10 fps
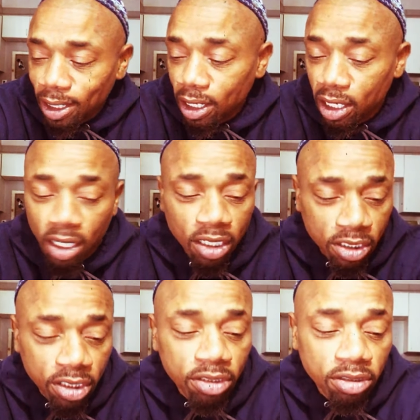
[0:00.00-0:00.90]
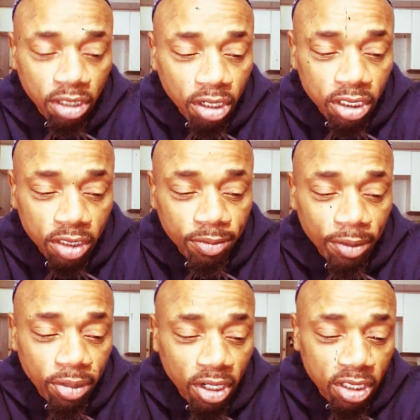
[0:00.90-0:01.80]
And I just logged in my
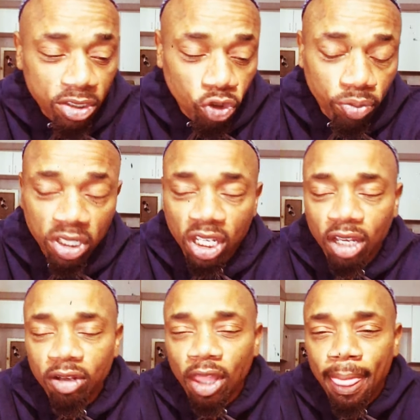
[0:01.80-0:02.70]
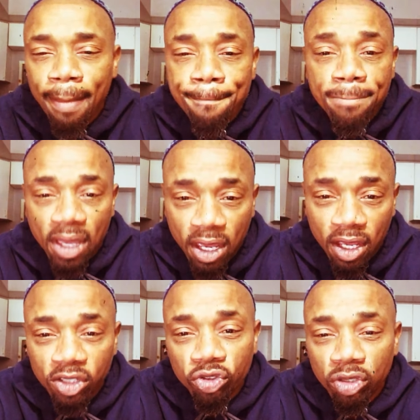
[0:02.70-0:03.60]
Periscope account,
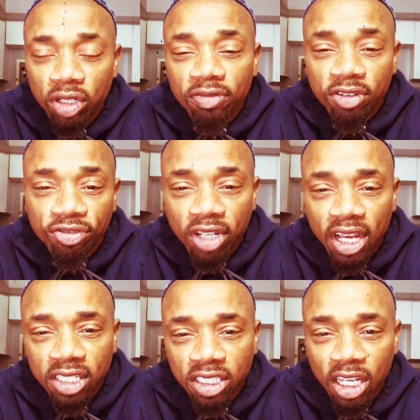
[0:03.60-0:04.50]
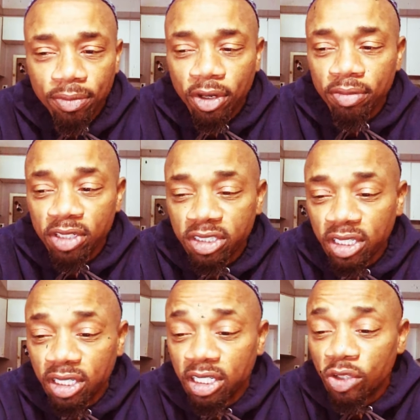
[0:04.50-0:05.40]
and sure enough, the flash came up to say
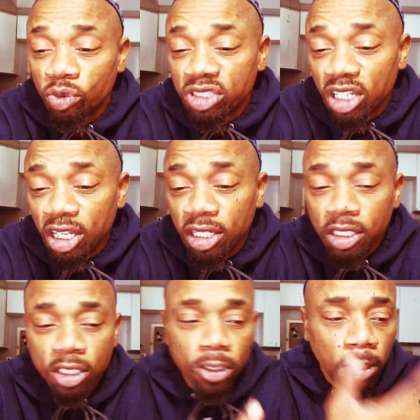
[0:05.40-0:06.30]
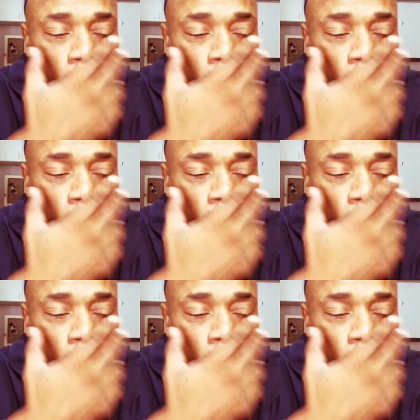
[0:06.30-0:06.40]
that they was ending